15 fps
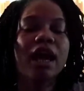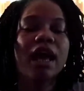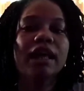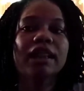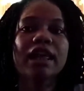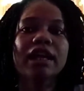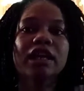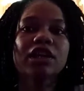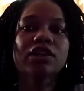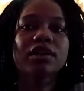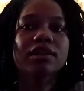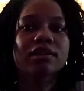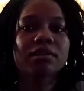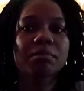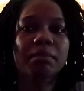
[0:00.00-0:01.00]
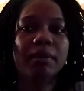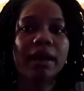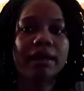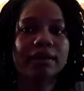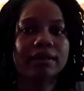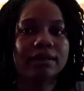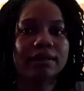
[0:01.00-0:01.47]
Like, it doesn't
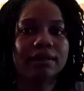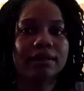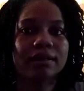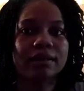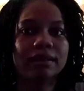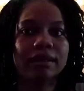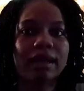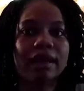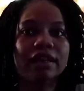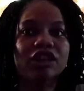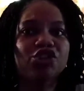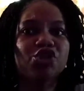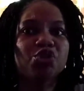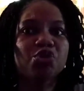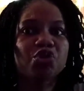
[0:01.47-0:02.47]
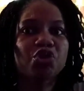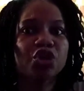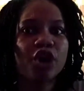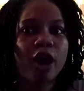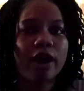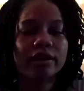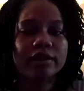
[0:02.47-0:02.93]
matter. Like, do
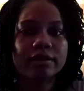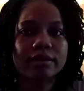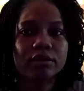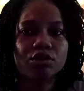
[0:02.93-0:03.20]
not